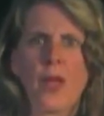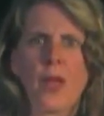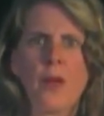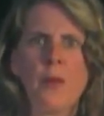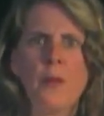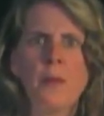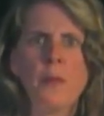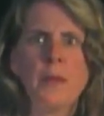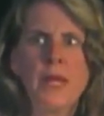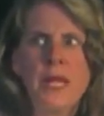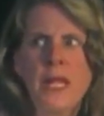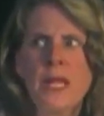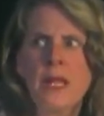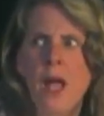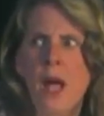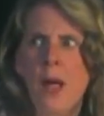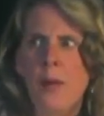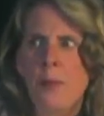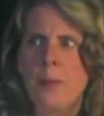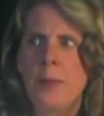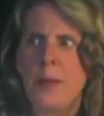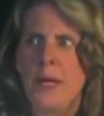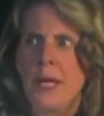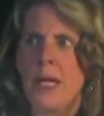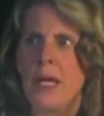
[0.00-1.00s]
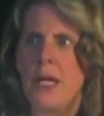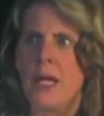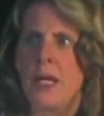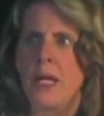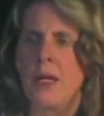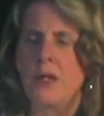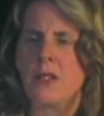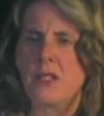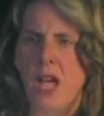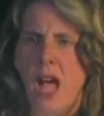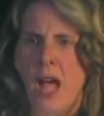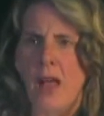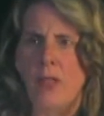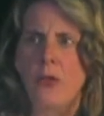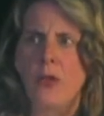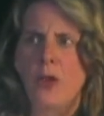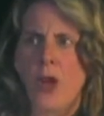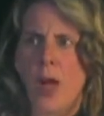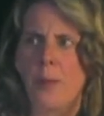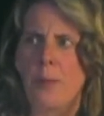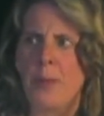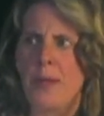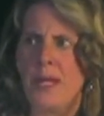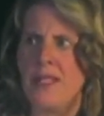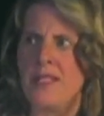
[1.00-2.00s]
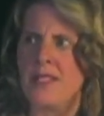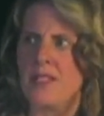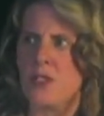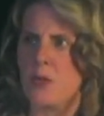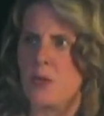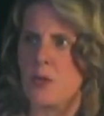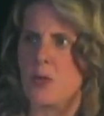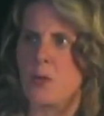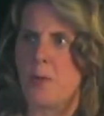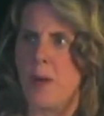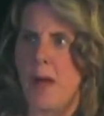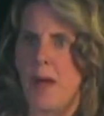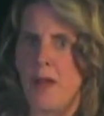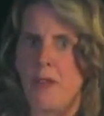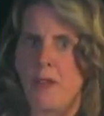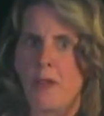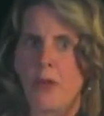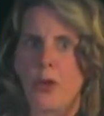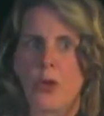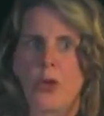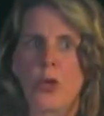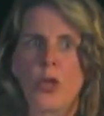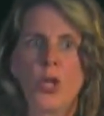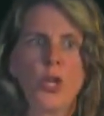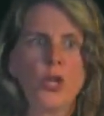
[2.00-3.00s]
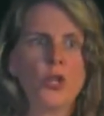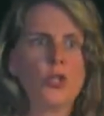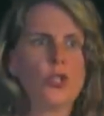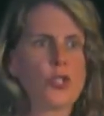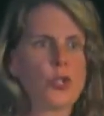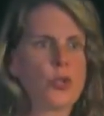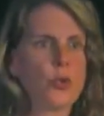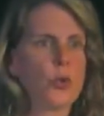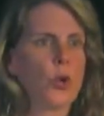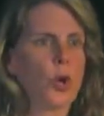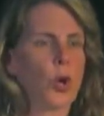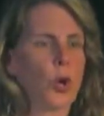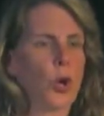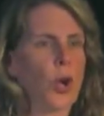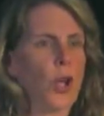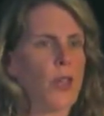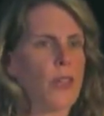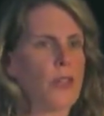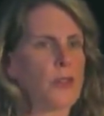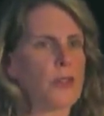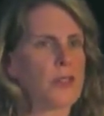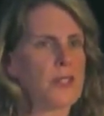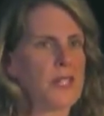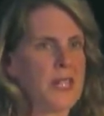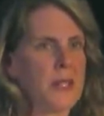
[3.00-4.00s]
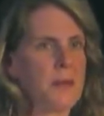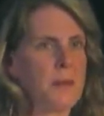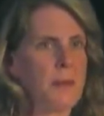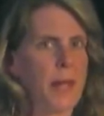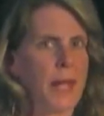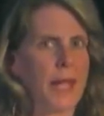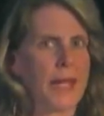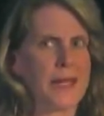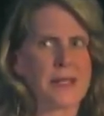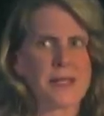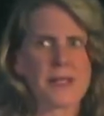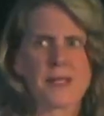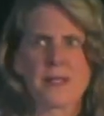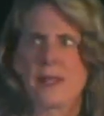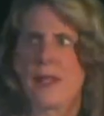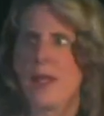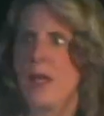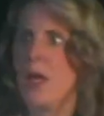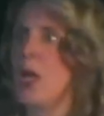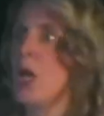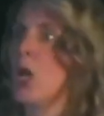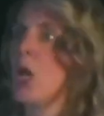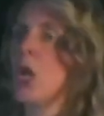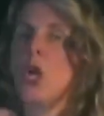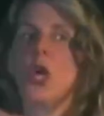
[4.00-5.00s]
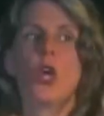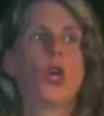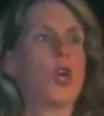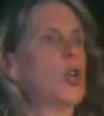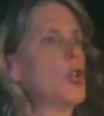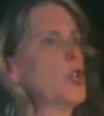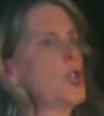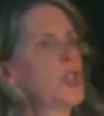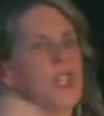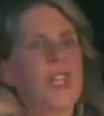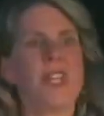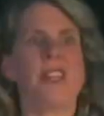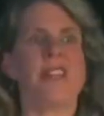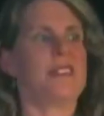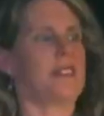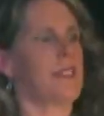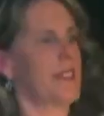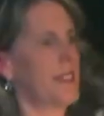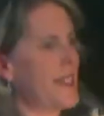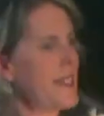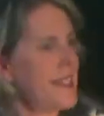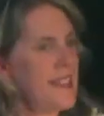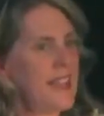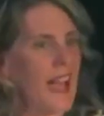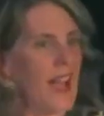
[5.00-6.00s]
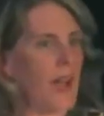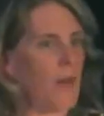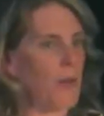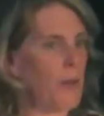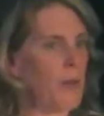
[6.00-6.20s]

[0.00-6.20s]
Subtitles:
Tyler not being disrespectful to her other teammates, she didn't see that.